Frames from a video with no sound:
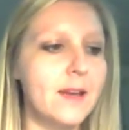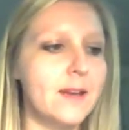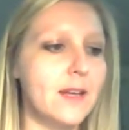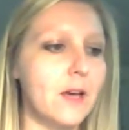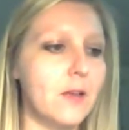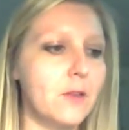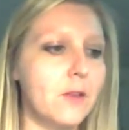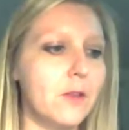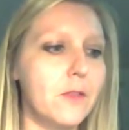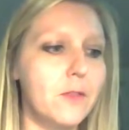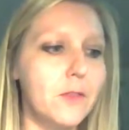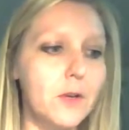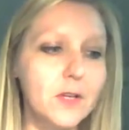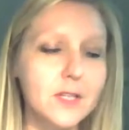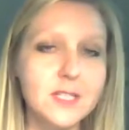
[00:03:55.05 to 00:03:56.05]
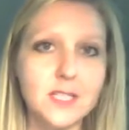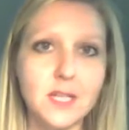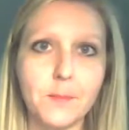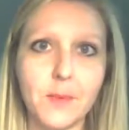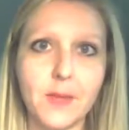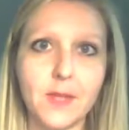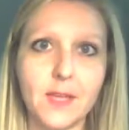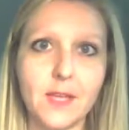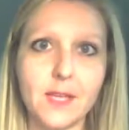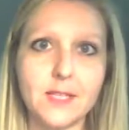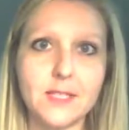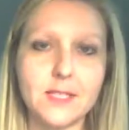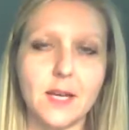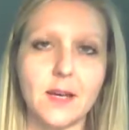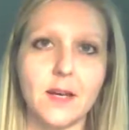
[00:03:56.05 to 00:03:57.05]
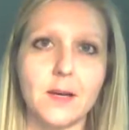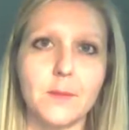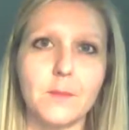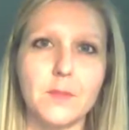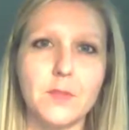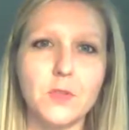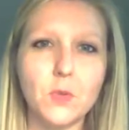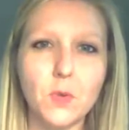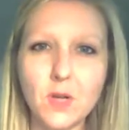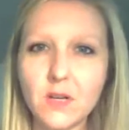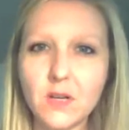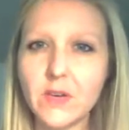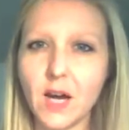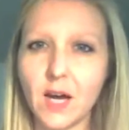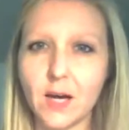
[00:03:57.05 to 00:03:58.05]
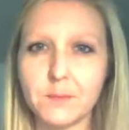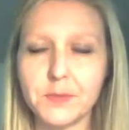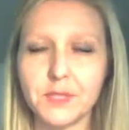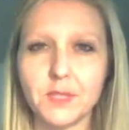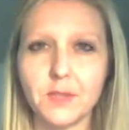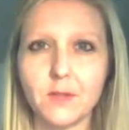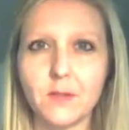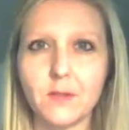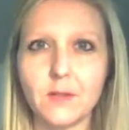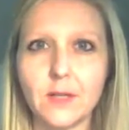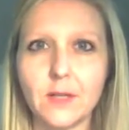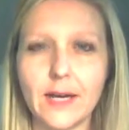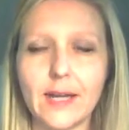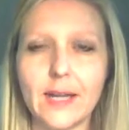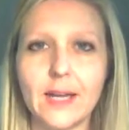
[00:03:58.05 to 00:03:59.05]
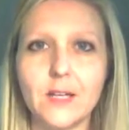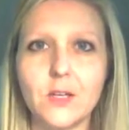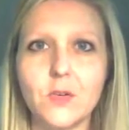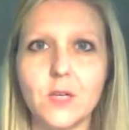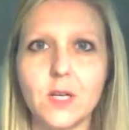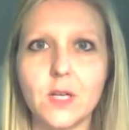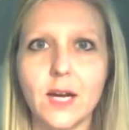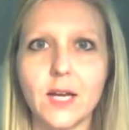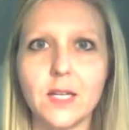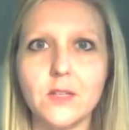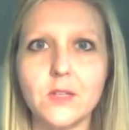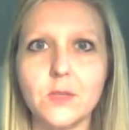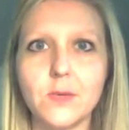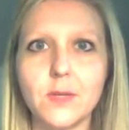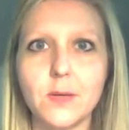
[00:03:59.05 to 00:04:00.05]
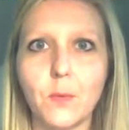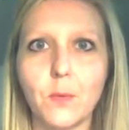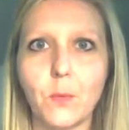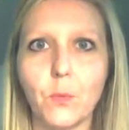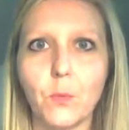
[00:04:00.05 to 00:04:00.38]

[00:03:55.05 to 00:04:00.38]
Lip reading: Now the third step is sort of optional, and you can kind of do it